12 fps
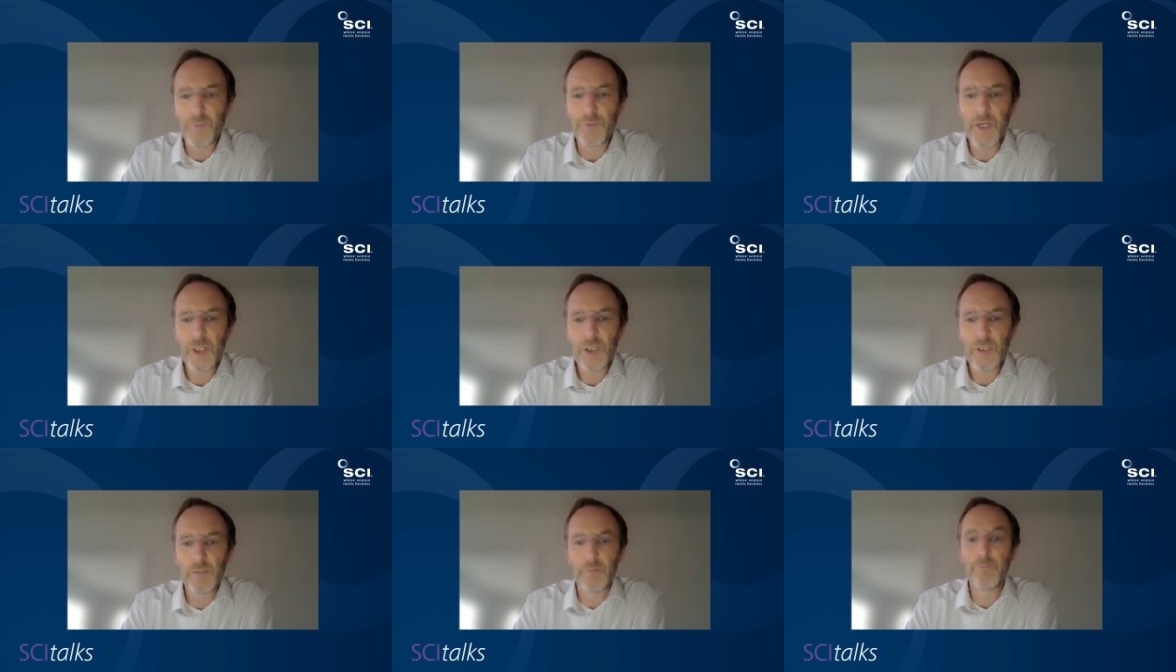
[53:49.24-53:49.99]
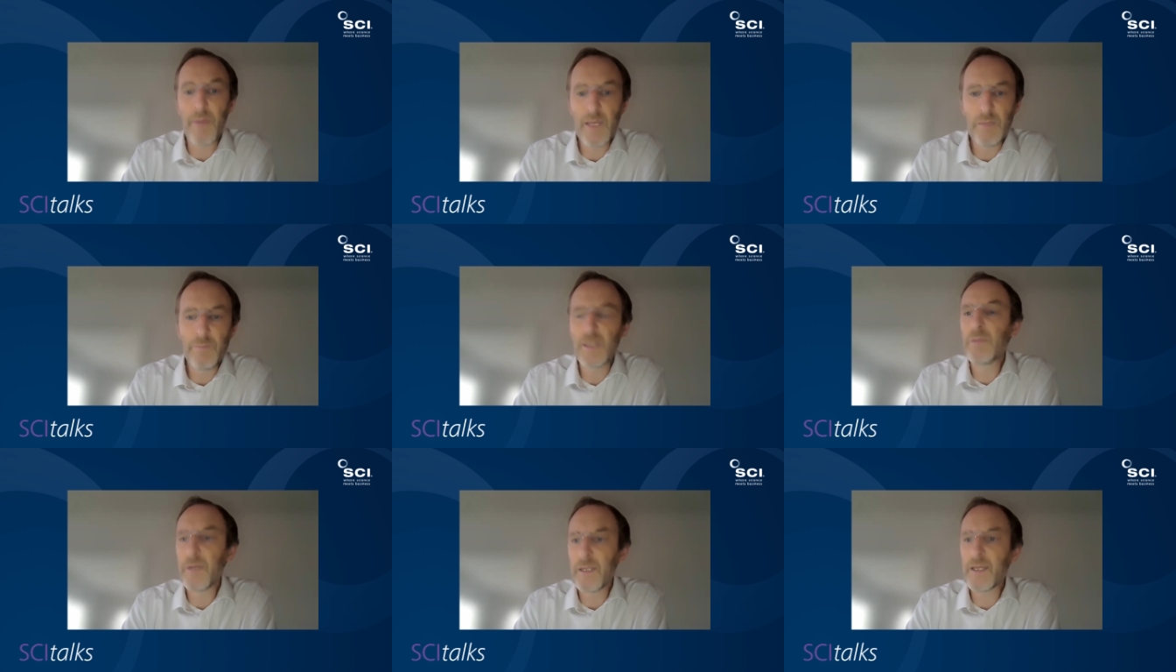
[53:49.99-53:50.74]
depression,
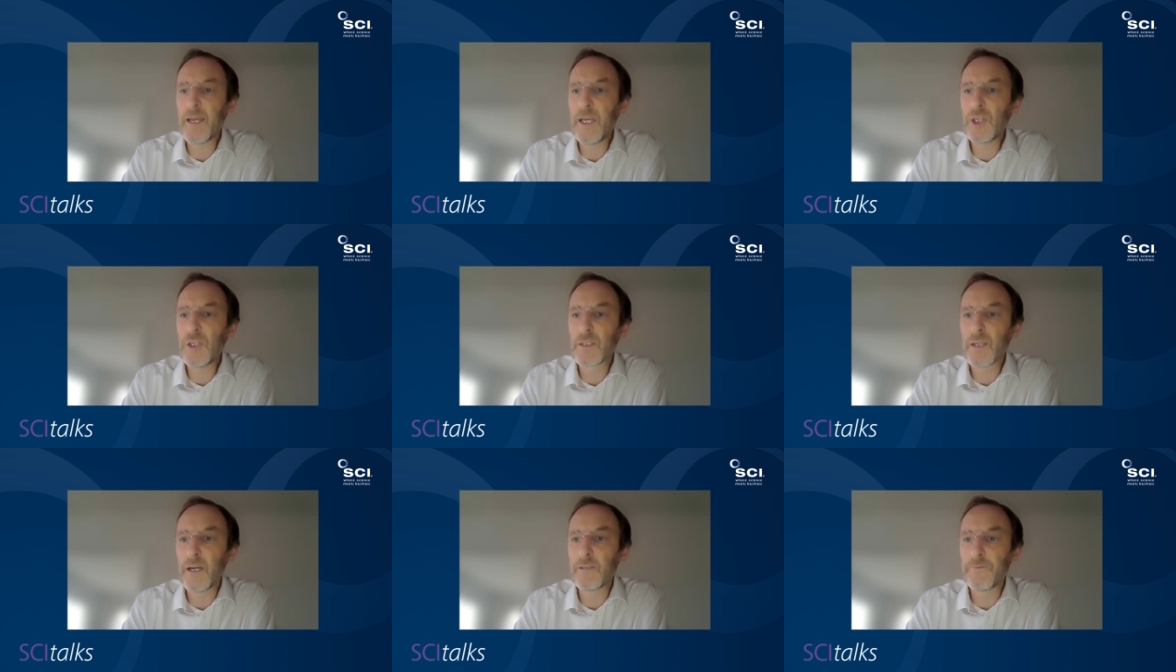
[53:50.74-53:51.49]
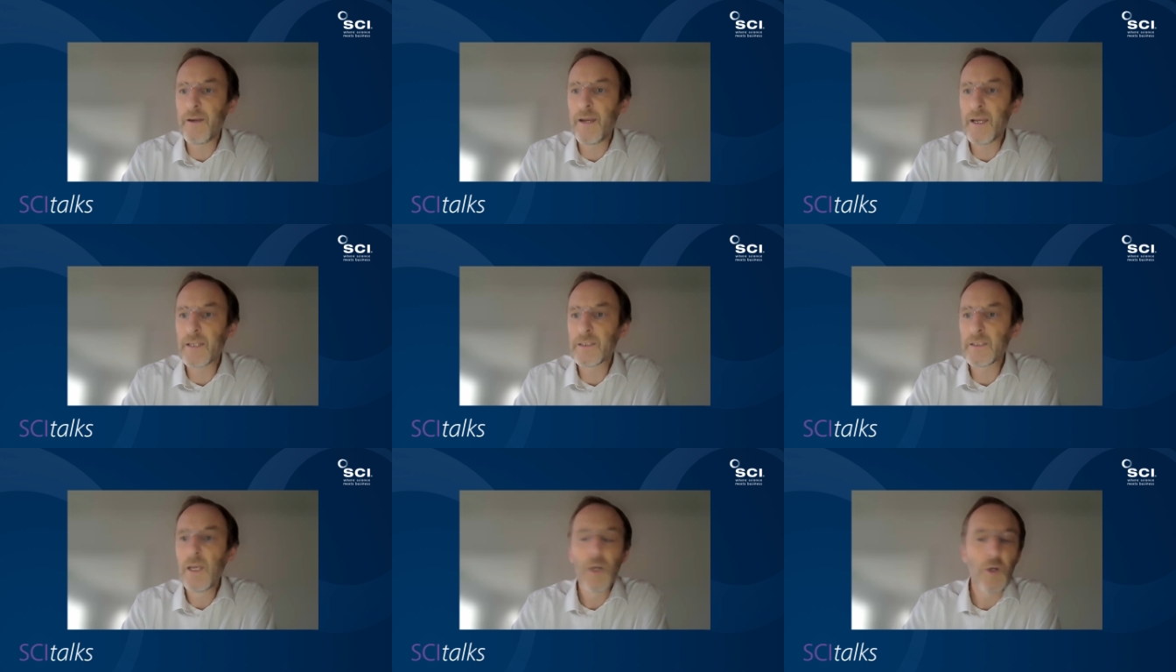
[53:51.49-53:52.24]
many medication side
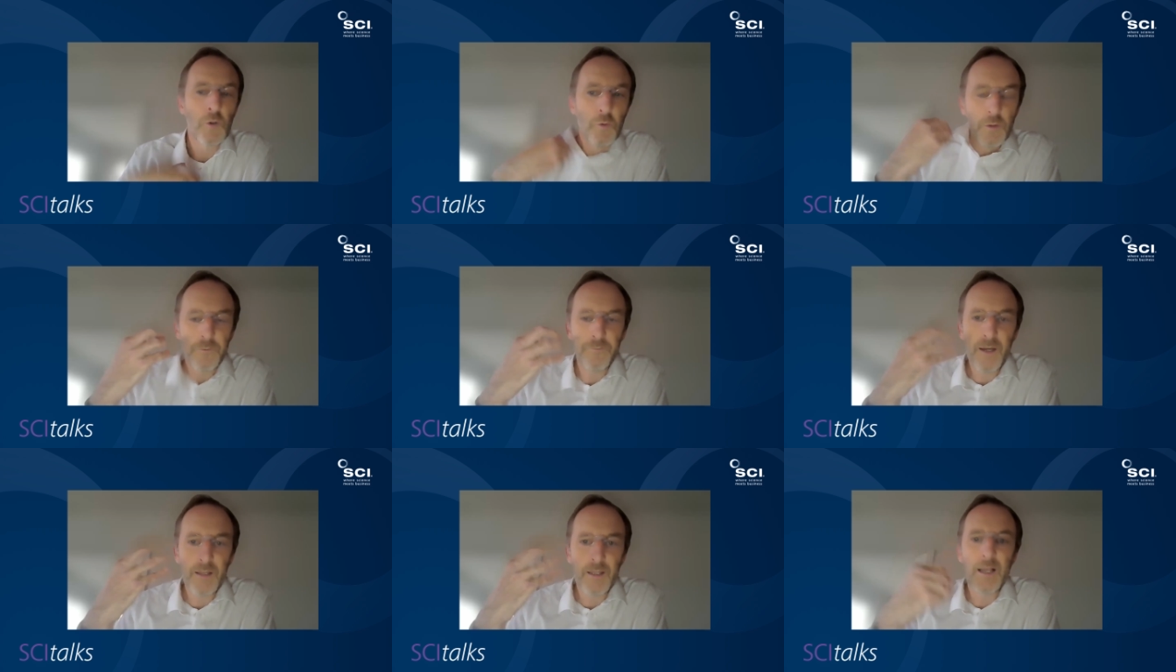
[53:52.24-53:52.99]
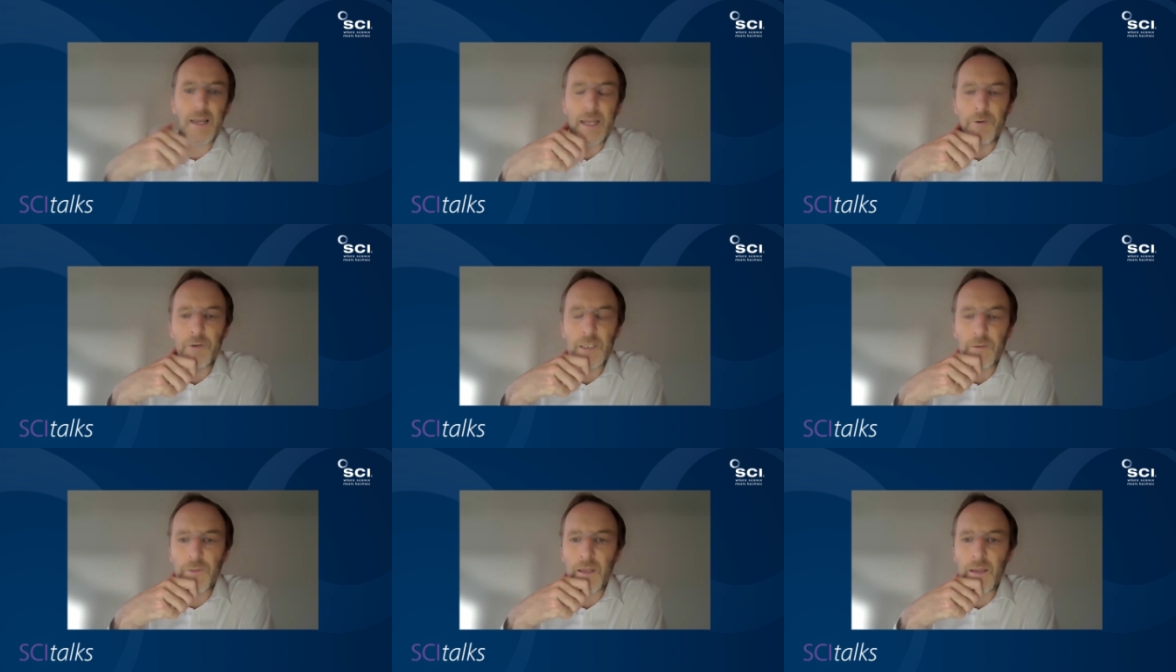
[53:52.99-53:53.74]
effects can all affect the
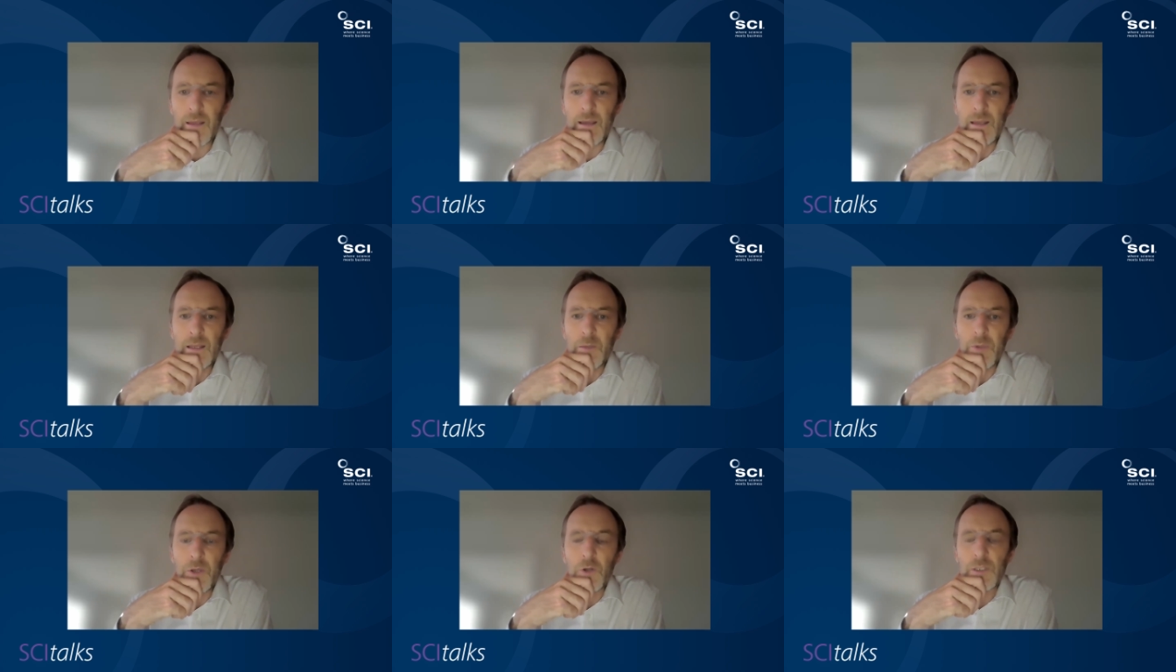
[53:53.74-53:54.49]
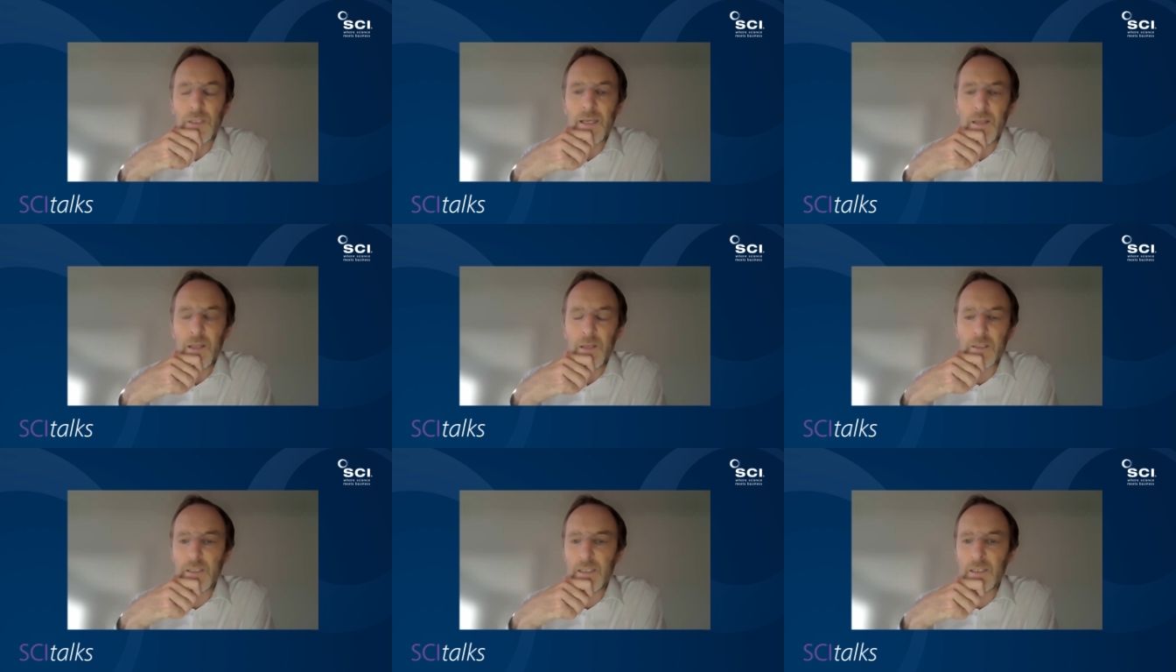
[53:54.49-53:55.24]
clarity of thinking, and it'd be good to get
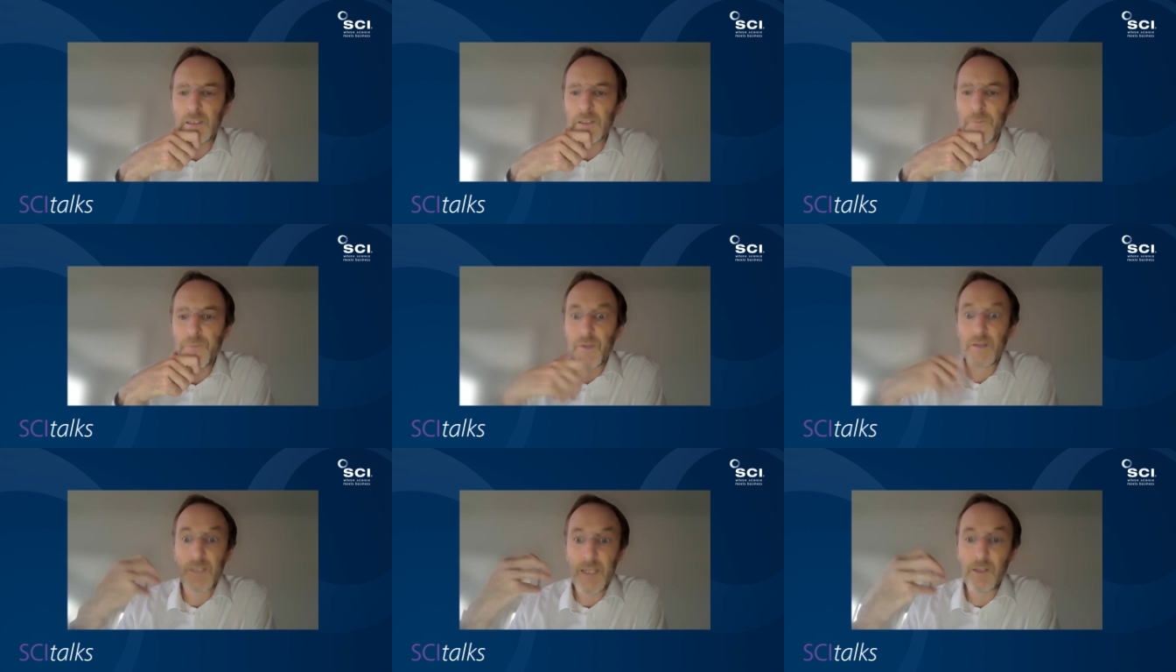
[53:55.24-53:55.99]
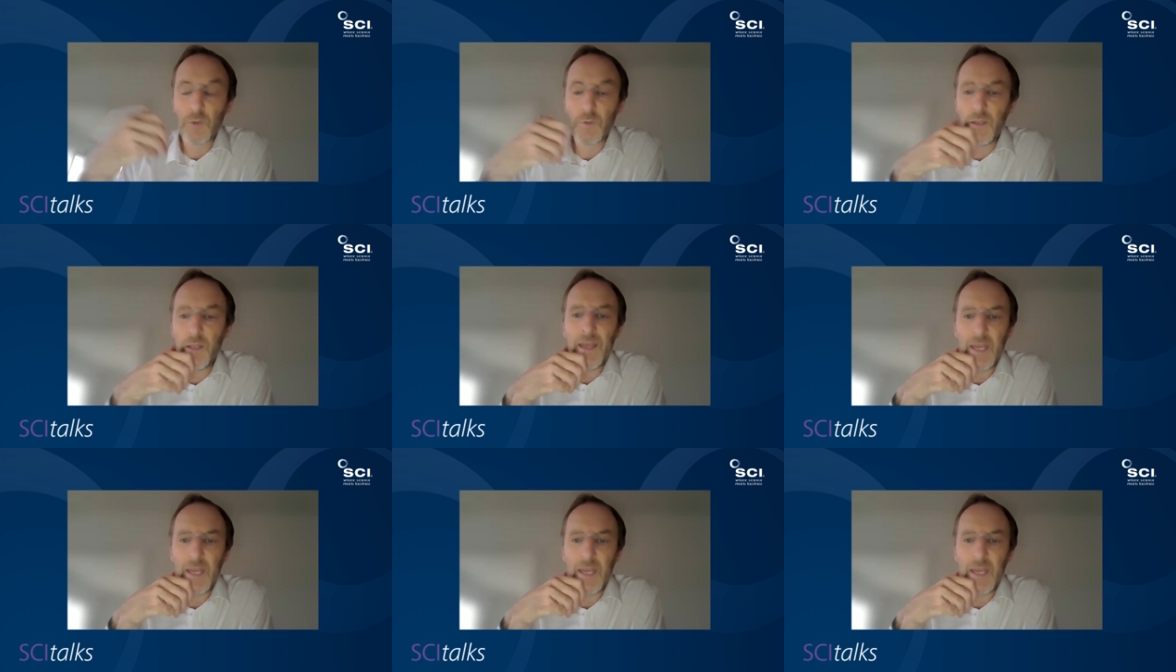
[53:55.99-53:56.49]
those things dealt with.